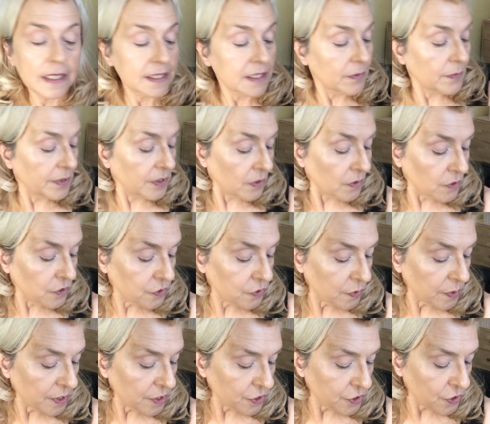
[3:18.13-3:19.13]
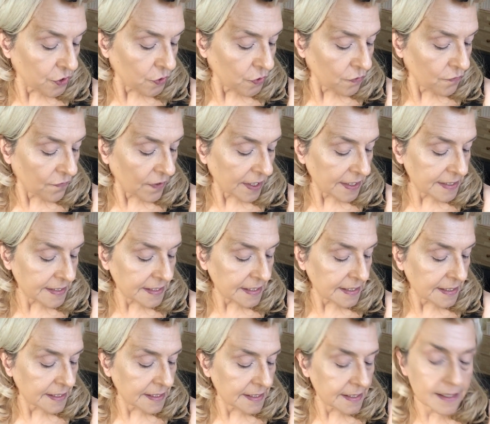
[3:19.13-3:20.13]
So we're not doing too
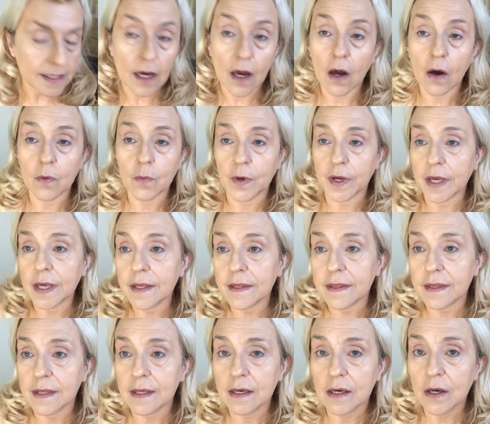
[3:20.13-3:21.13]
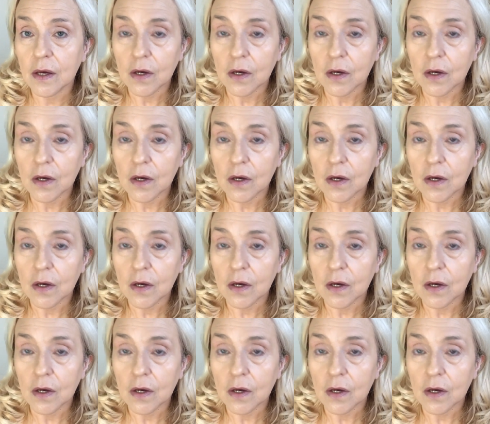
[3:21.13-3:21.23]
rusty to start with,